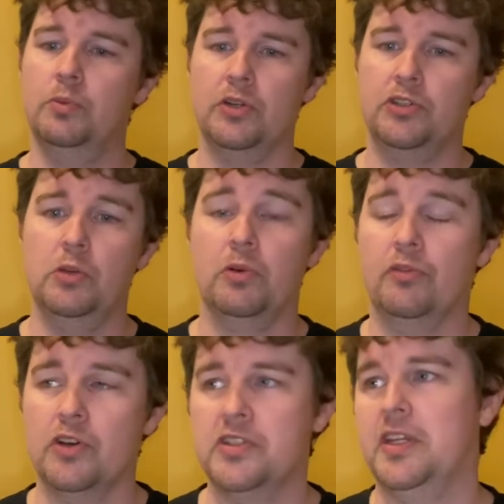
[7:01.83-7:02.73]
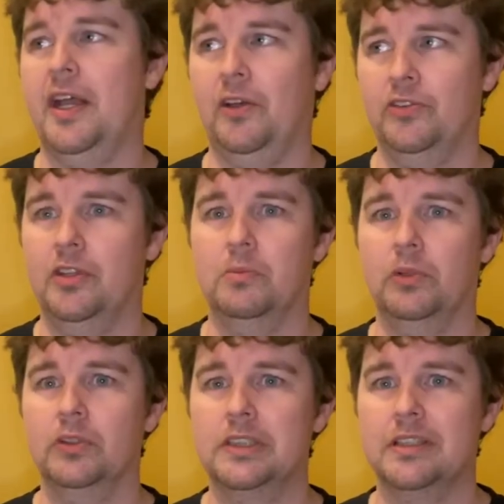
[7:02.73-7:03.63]
super versatile
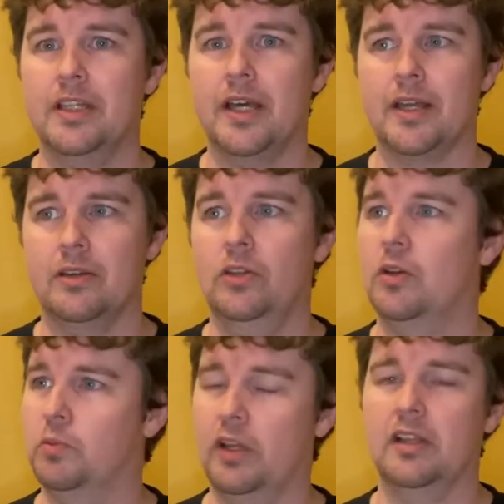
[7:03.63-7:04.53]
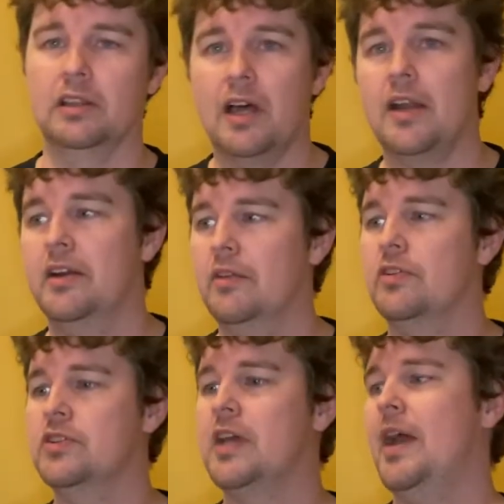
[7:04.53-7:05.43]
cymbals that you could play a lot of different
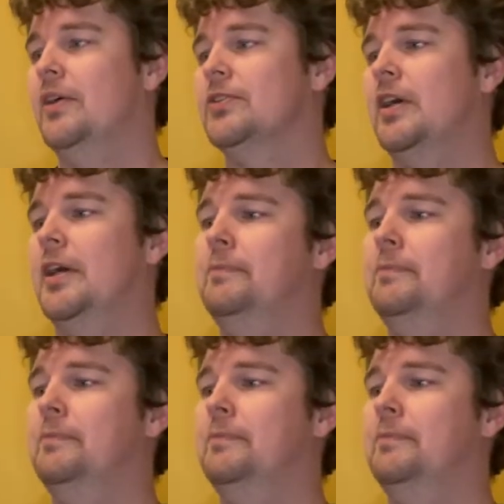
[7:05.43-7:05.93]
styles on.